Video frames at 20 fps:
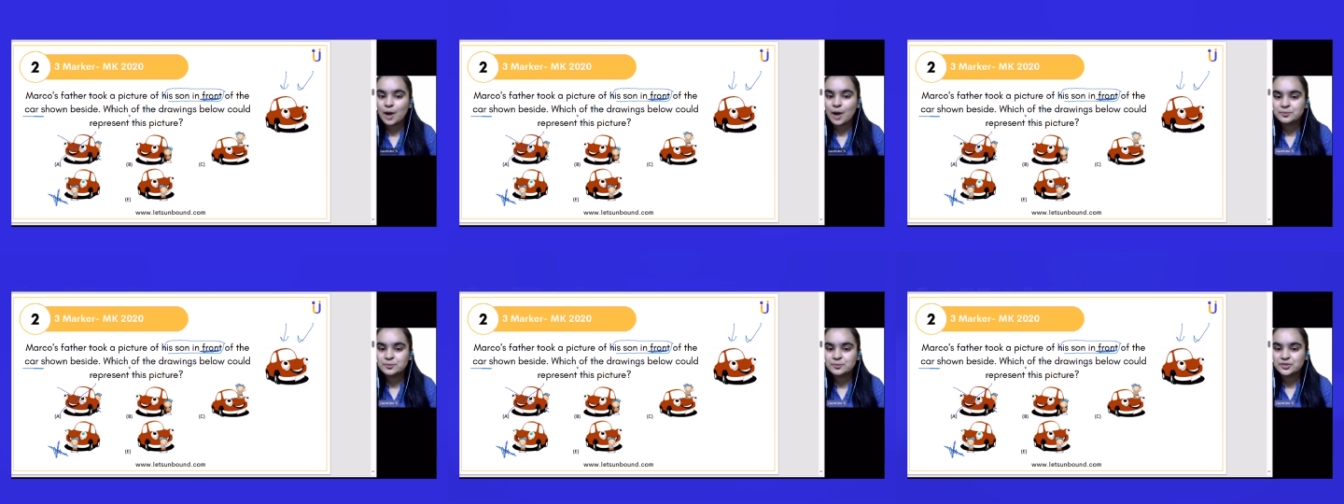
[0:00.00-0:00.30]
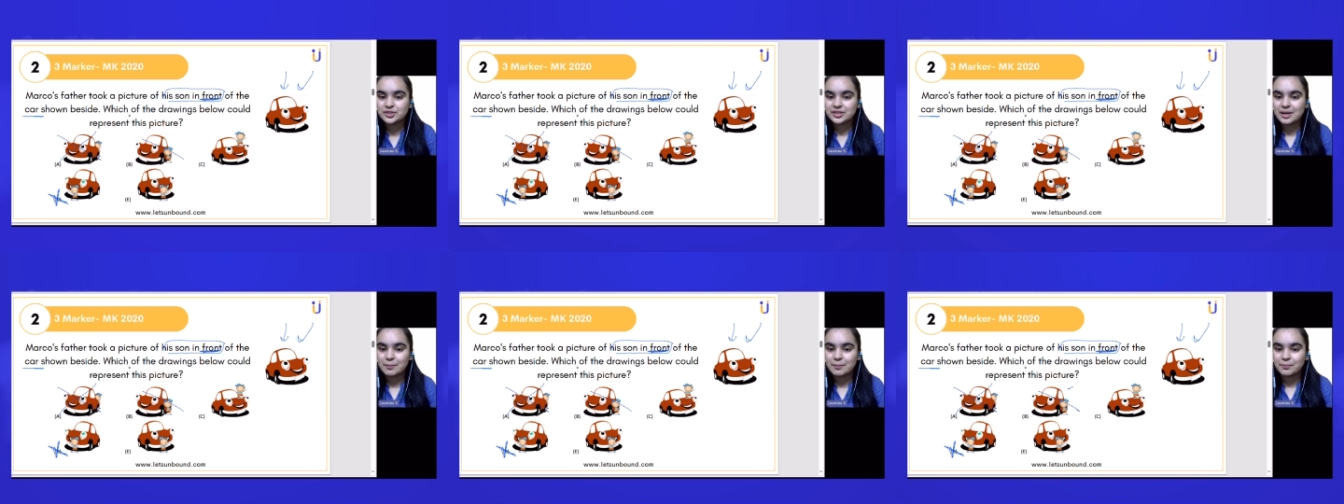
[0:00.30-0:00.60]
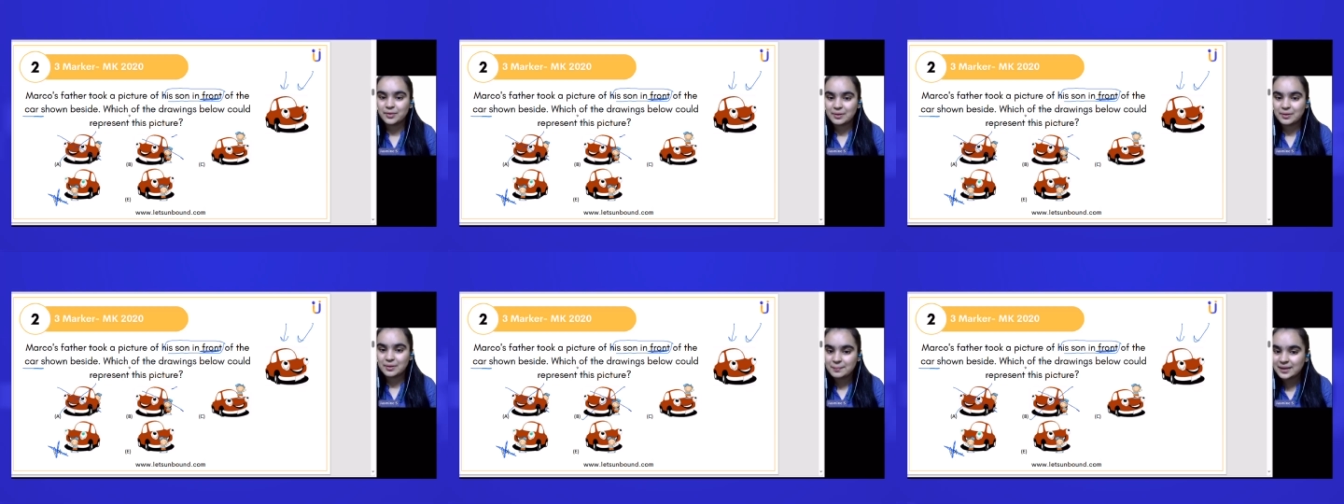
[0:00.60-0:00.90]
option
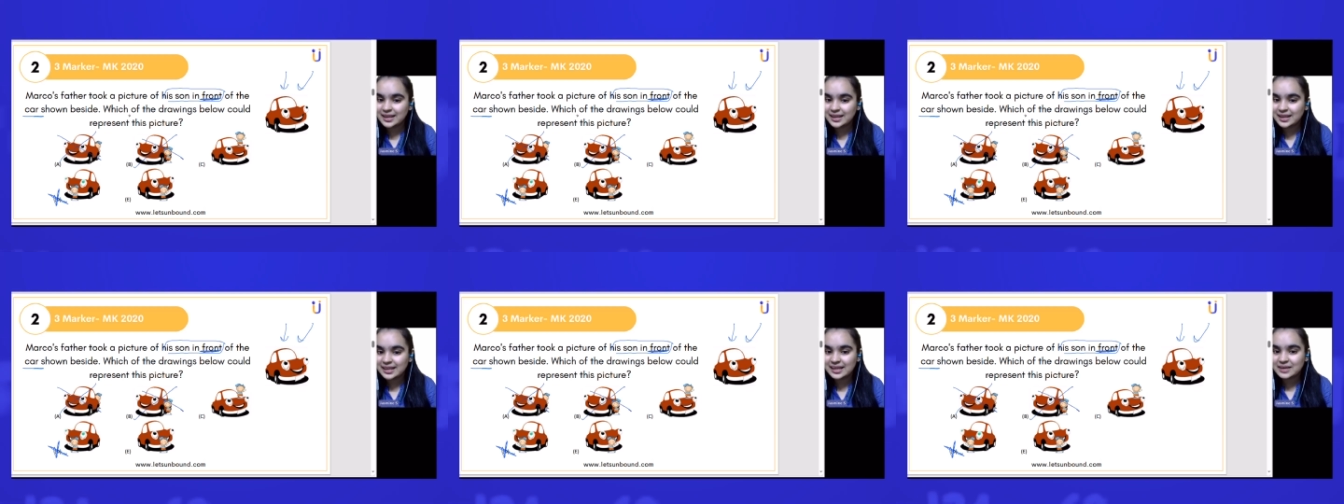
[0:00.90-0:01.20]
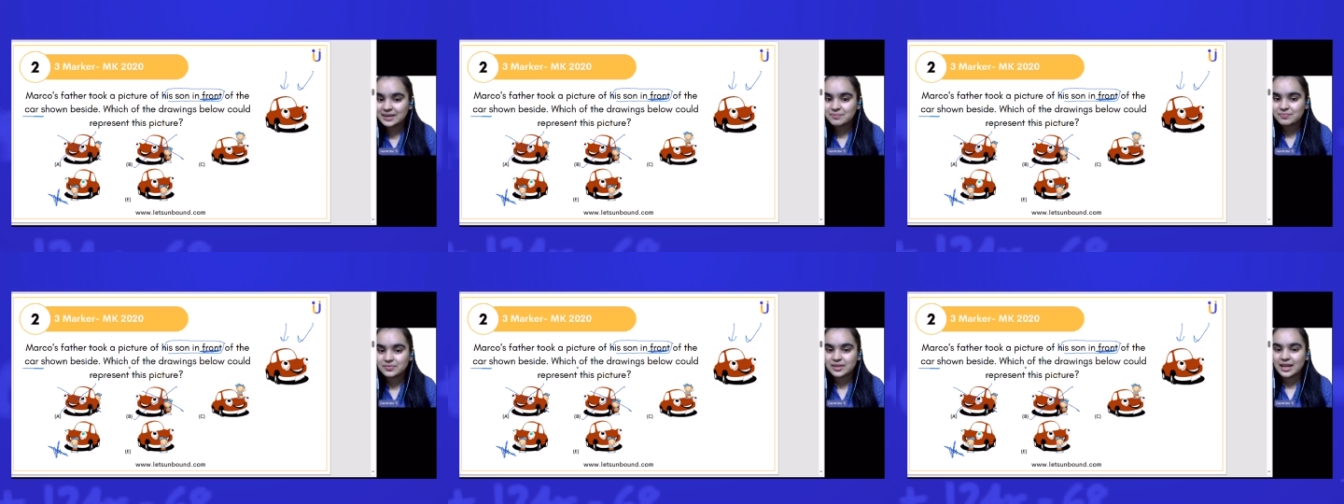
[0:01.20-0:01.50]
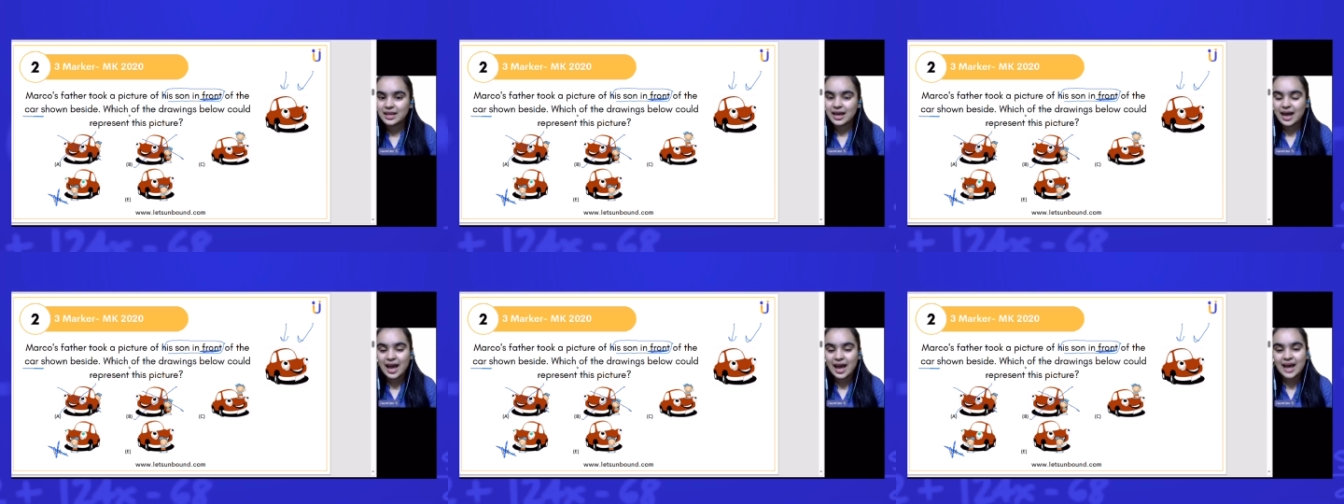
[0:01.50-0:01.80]
number B,
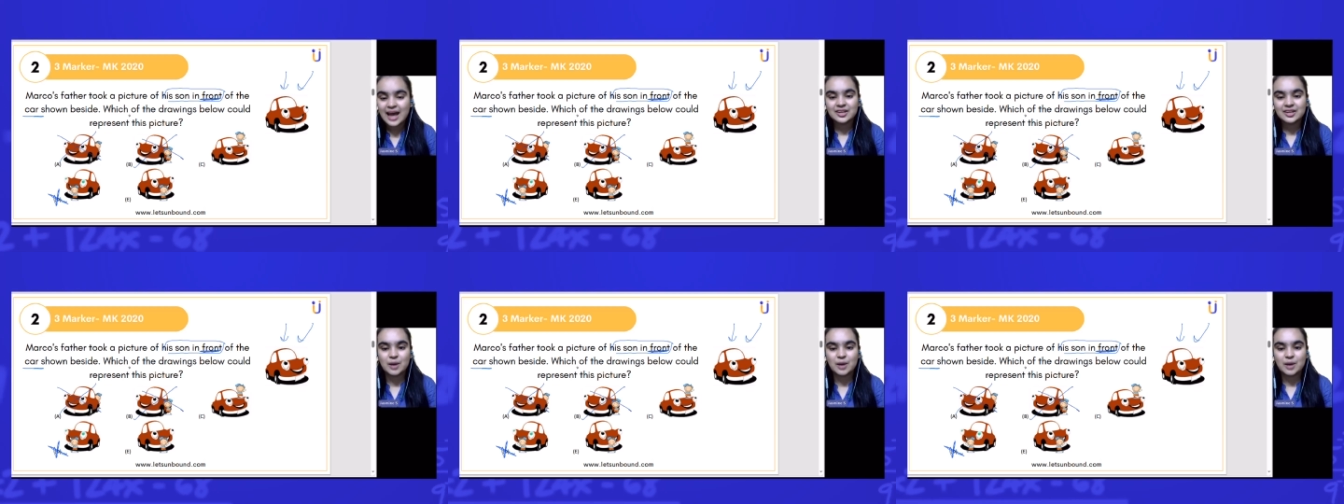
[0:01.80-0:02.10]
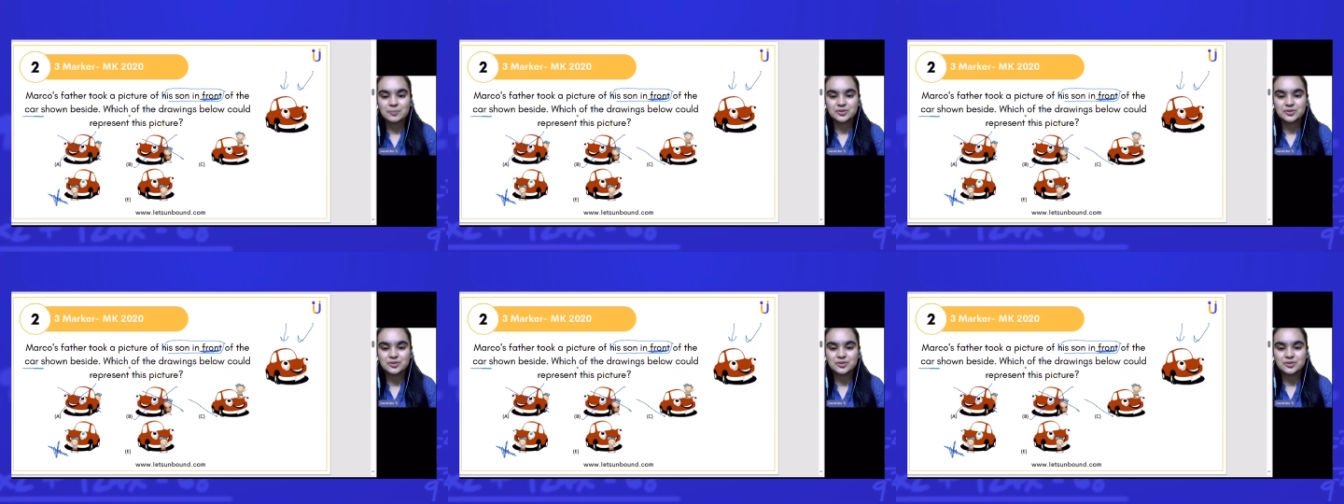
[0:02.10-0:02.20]
and